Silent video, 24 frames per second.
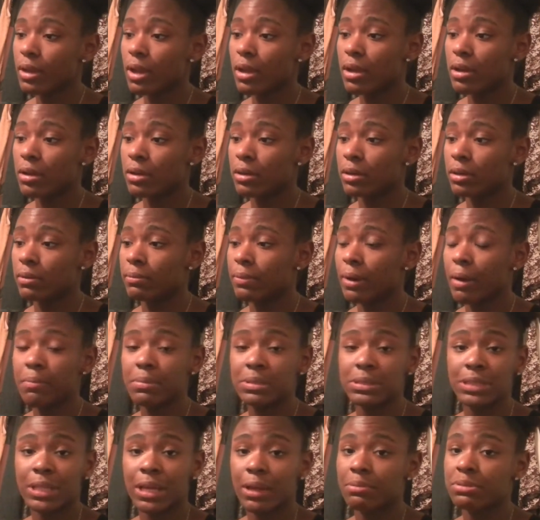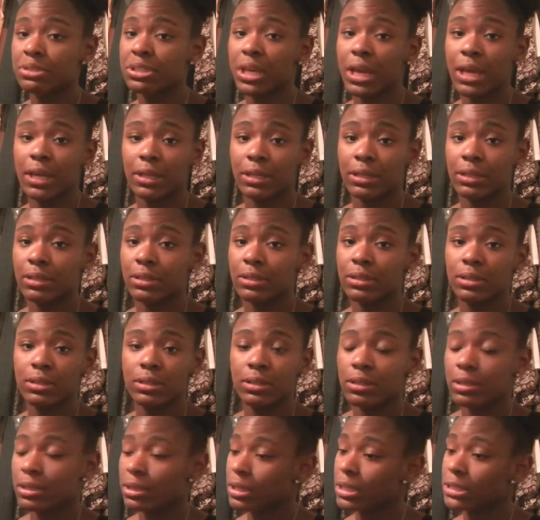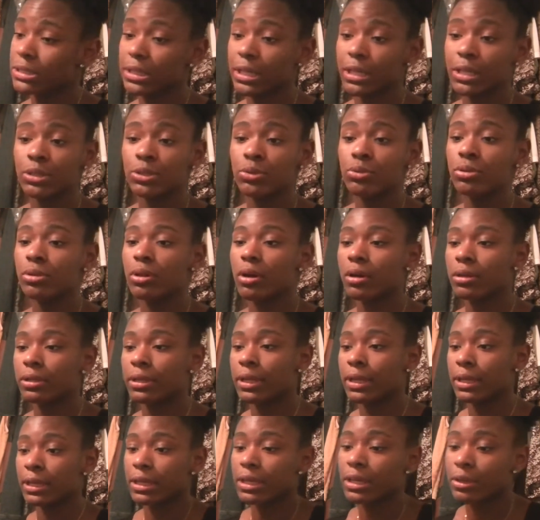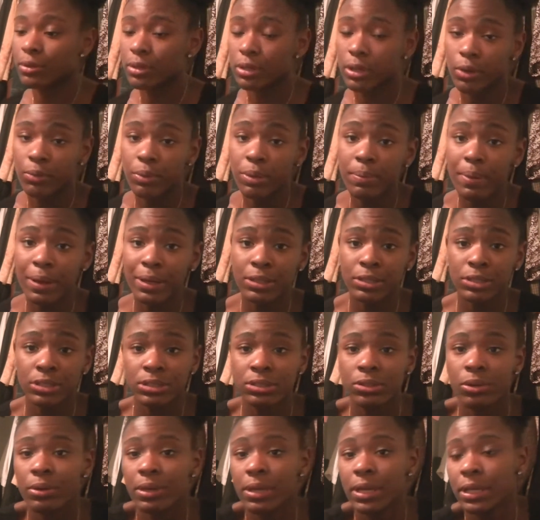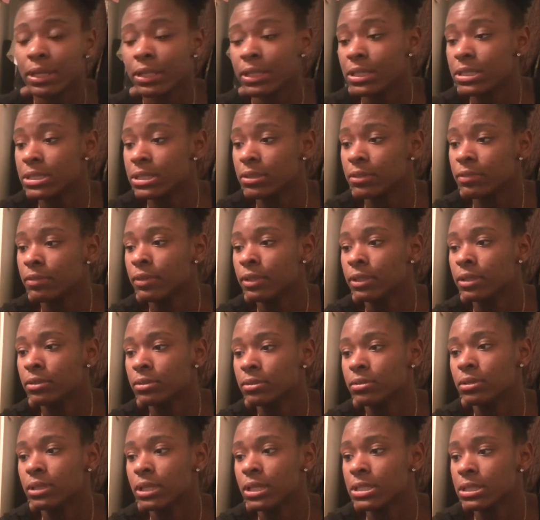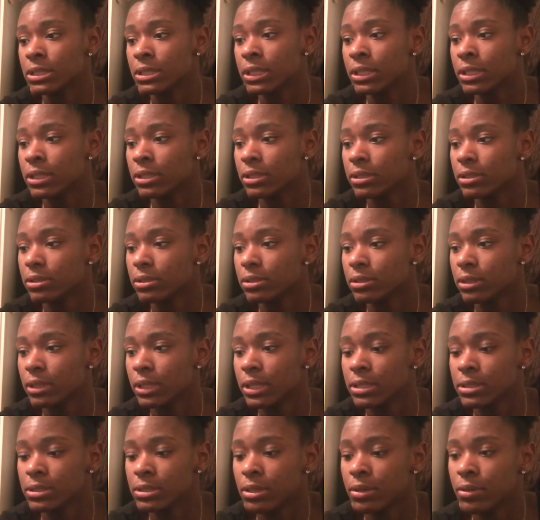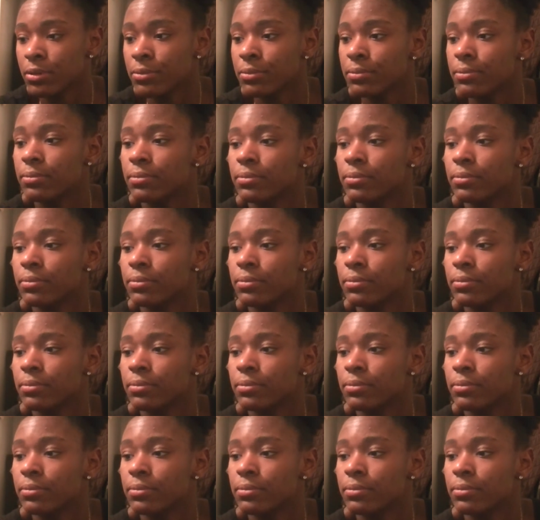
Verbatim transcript: I'm gonna stop chatting, because I can do it all day, and we about to just go ahead and get to the video. Let's get it. Let's go.